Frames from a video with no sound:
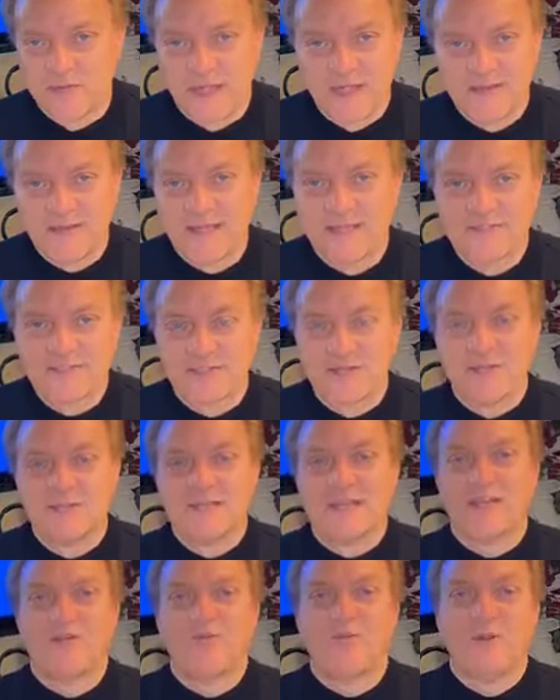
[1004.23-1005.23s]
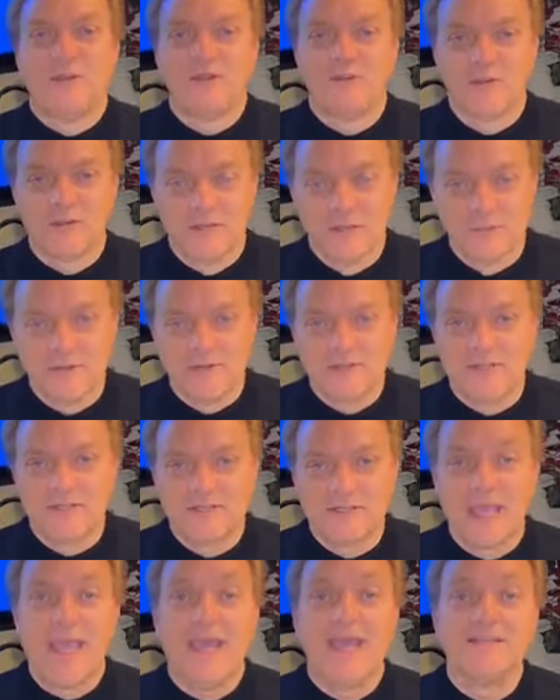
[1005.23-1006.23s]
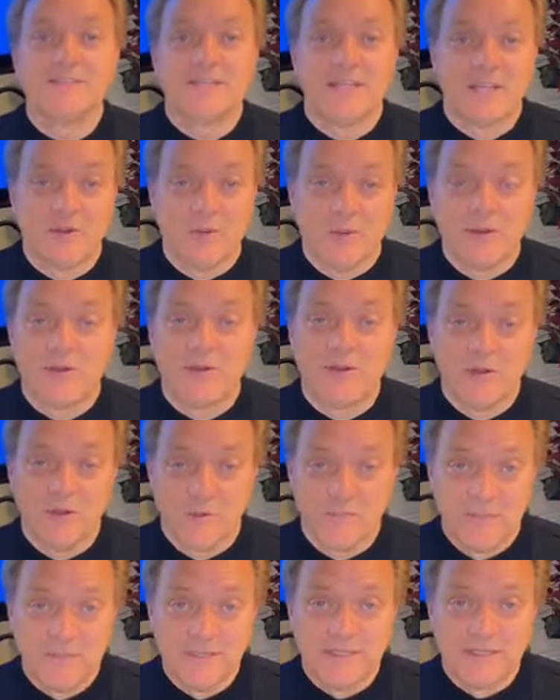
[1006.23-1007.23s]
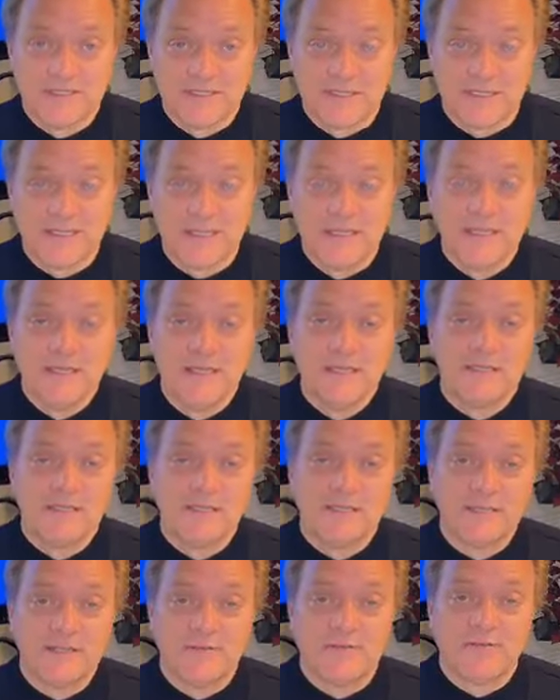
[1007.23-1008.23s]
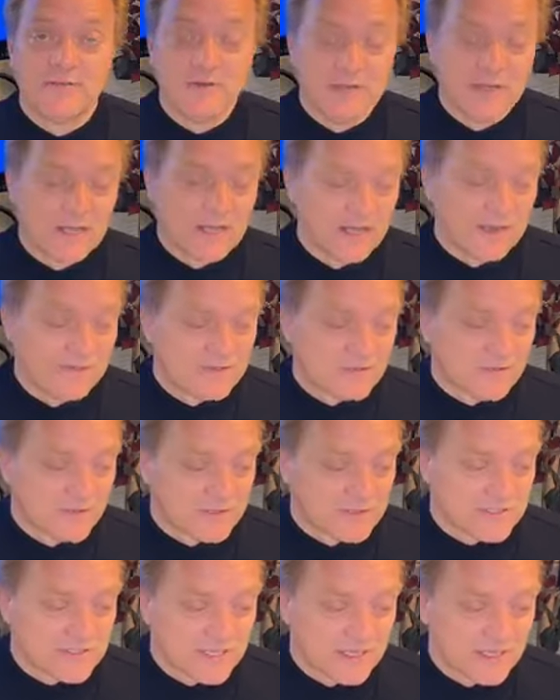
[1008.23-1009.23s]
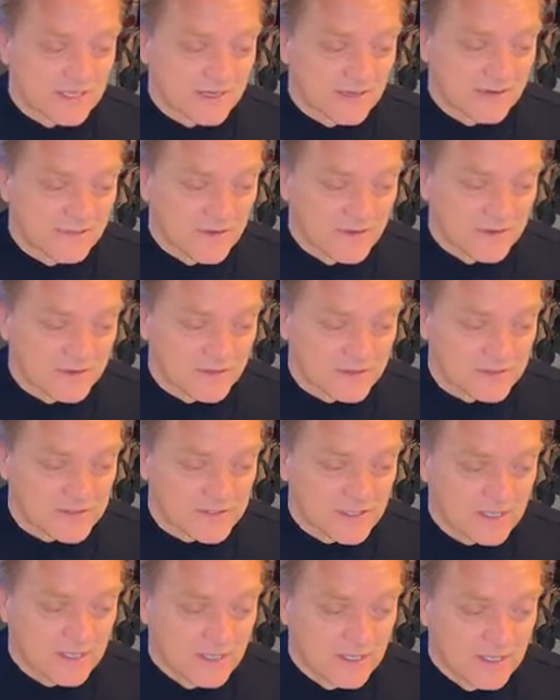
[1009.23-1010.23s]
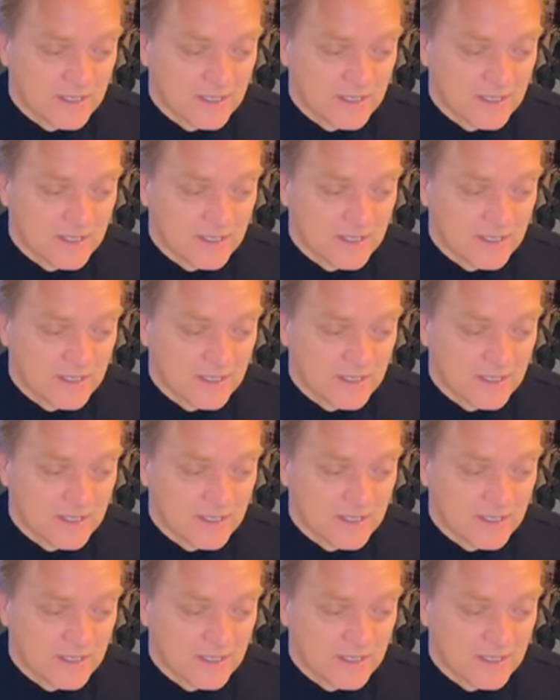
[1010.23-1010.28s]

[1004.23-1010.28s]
That's going to take away your liberties and take away your ability to live free lives for the sake of others.